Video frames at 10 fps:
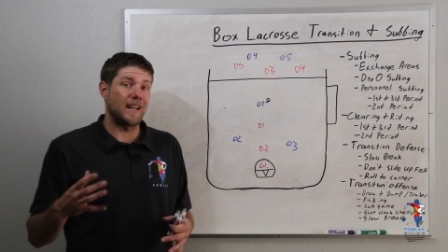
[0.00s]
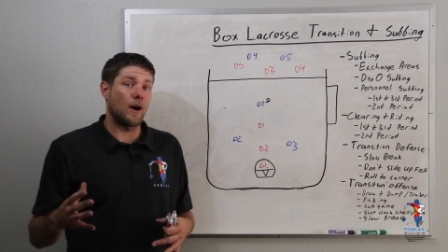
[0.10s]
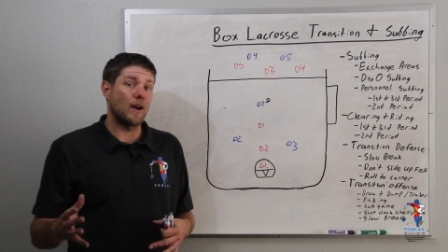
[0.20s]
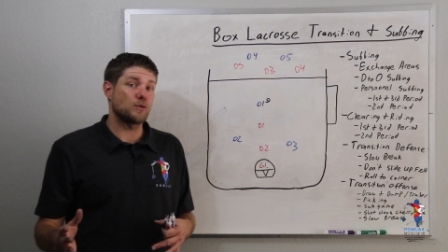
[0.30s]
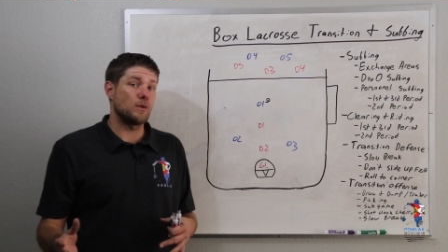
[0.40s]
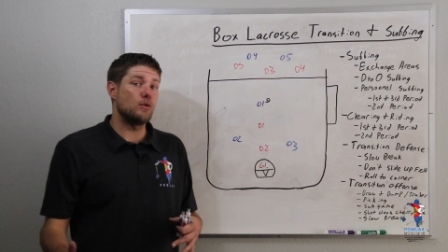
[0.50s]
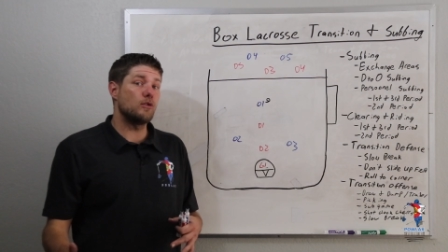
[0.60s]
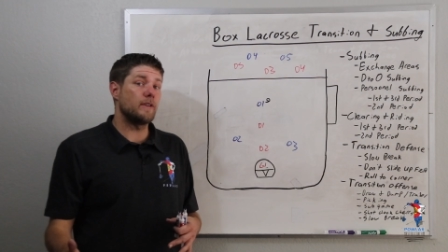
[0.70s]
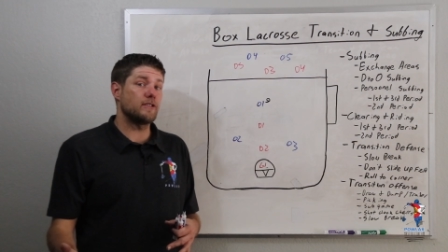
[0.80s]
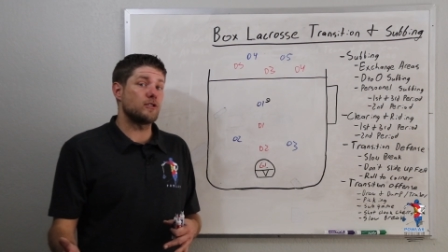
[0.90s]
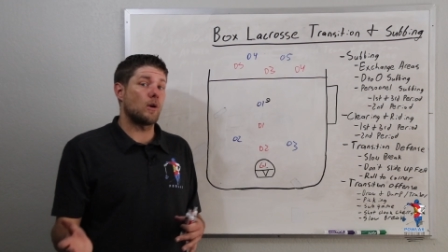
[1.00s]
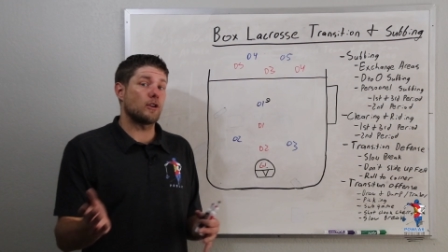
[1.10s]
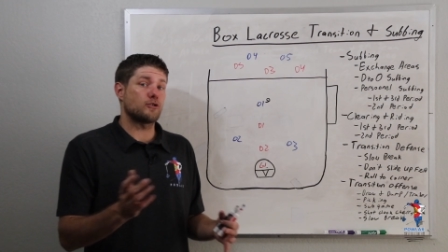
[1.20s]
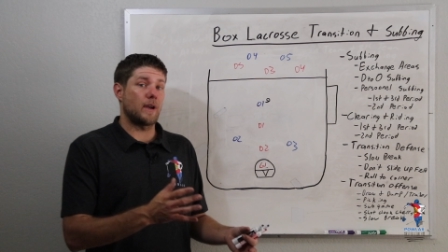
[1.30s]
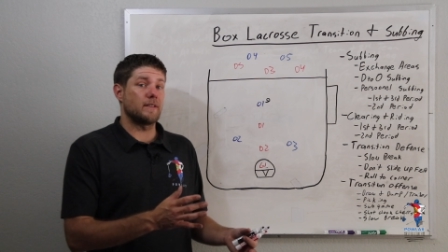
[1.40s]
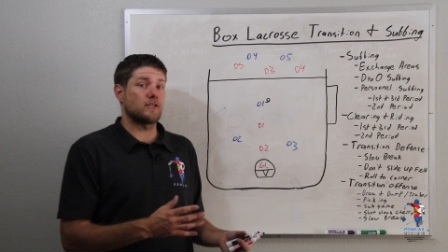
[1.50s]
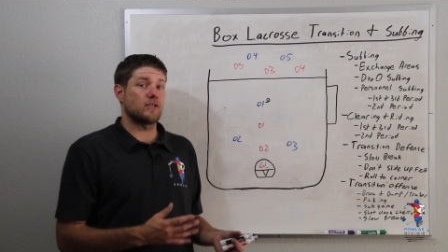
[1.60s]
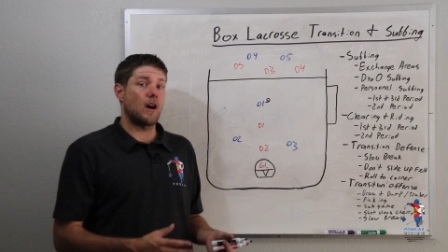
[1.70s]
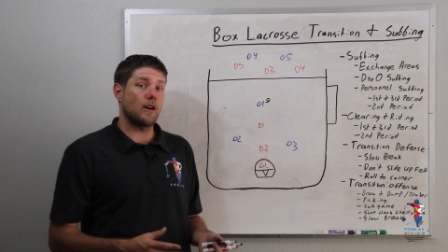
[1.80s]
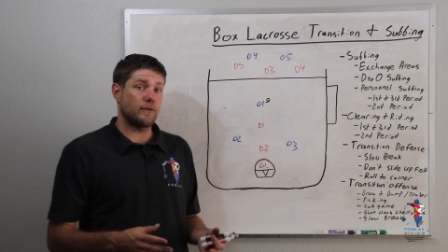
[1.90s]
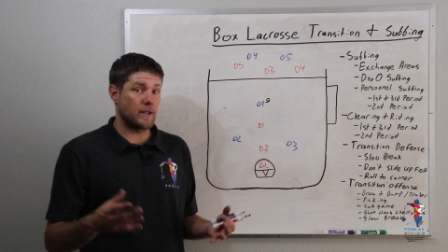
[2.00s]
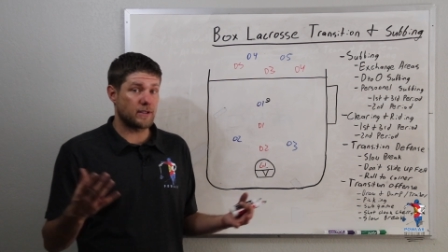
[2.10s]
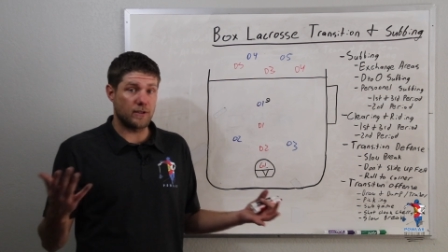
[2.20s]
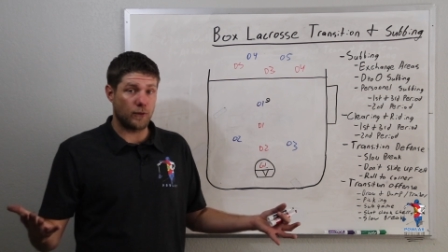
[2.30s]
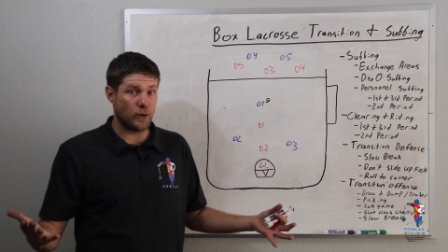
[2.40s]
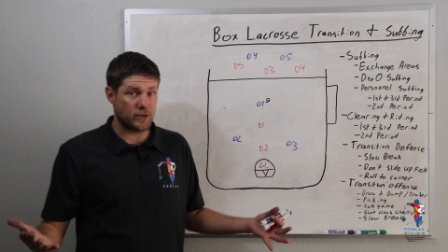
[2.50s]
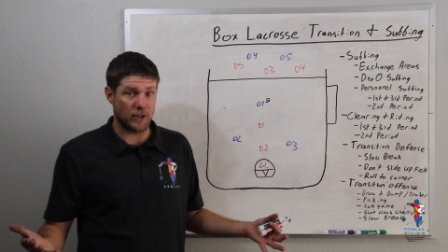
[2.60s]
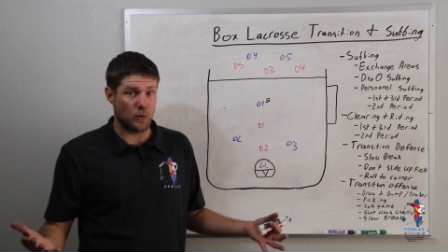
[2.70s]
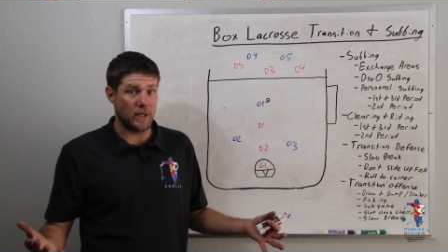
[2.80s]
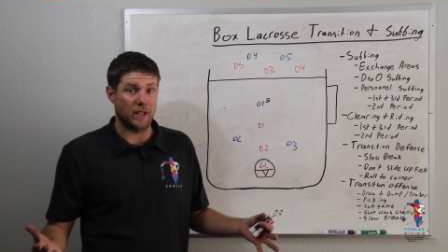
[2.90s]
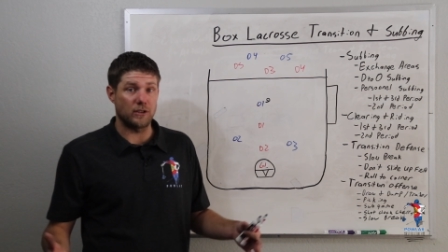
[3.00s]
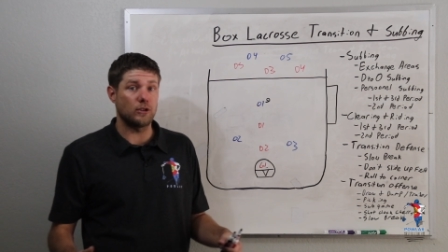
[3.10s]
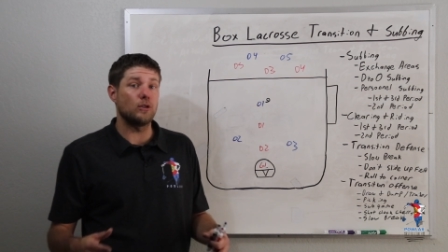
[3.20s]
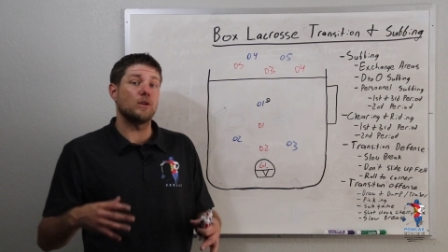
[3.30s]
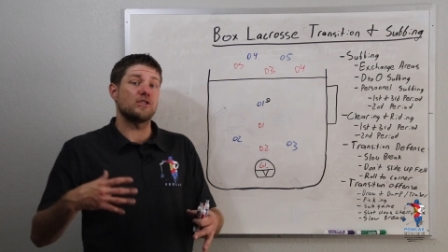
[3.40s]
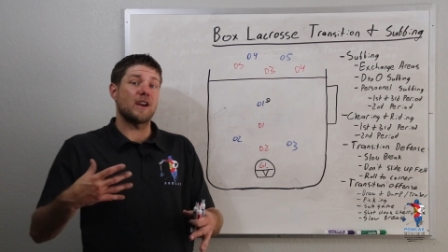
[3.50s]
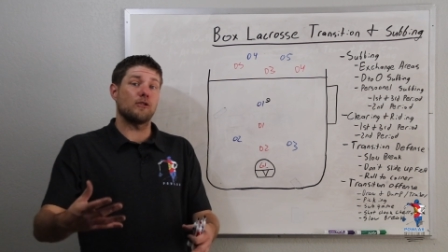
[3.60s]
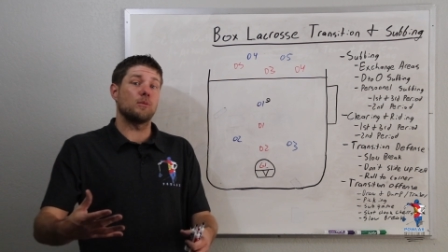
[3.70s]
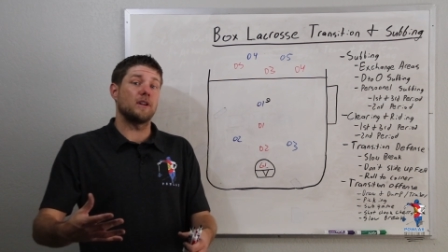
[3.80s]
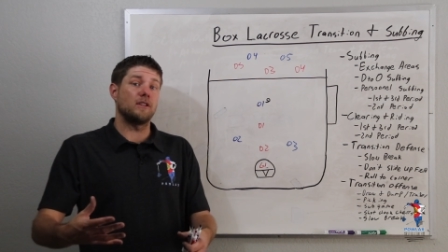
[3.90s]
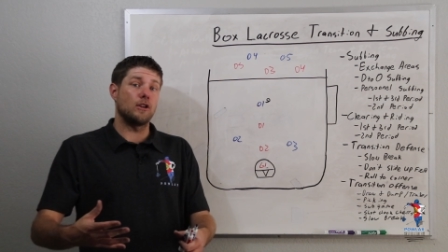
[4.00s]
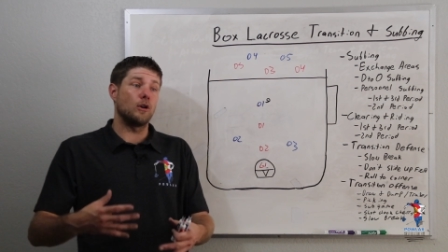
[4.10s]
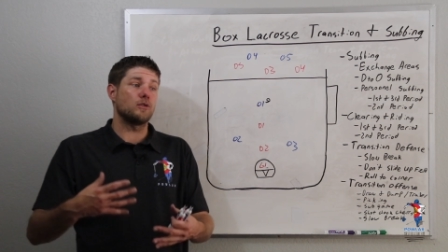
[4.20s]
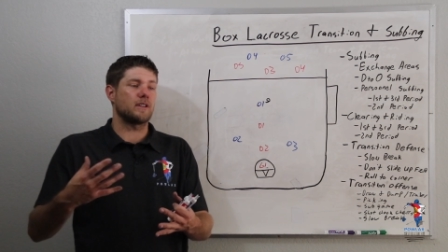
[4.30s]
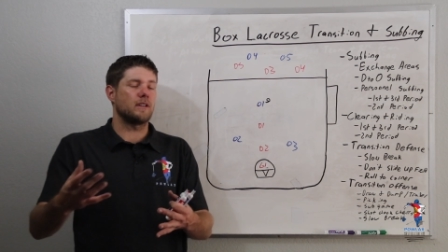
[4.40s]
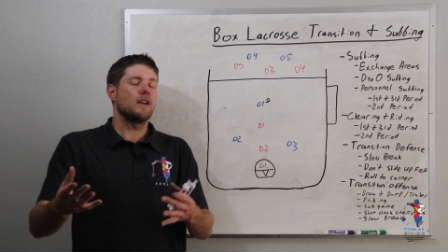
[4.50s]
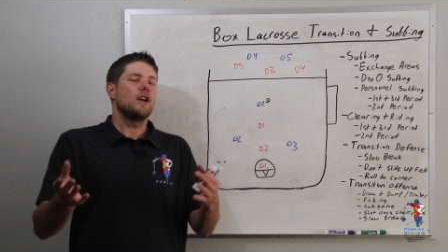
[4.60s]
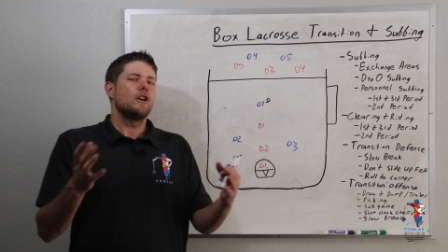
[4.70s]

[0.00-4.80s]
Now, as we move into our transition offense, the first thing that we can do, which everybody knows and